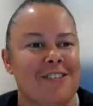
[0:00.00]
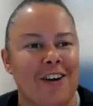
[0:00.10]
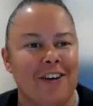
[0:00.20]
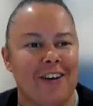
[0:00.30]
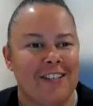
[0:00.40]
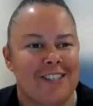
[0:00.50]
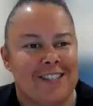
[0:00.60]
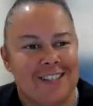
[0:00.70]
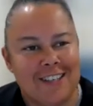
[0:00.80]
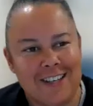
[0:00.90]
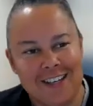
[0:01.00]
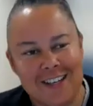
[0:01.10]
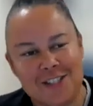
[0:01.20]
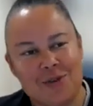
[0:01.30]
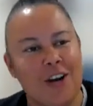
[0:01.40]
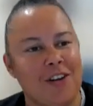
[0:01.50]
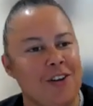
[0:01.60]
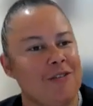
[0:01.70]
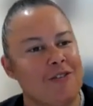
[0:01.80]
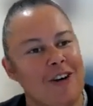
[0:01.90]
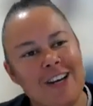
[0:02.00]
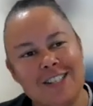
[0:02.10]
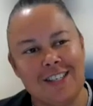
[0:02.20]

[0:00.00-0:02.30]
so it's quite new for us,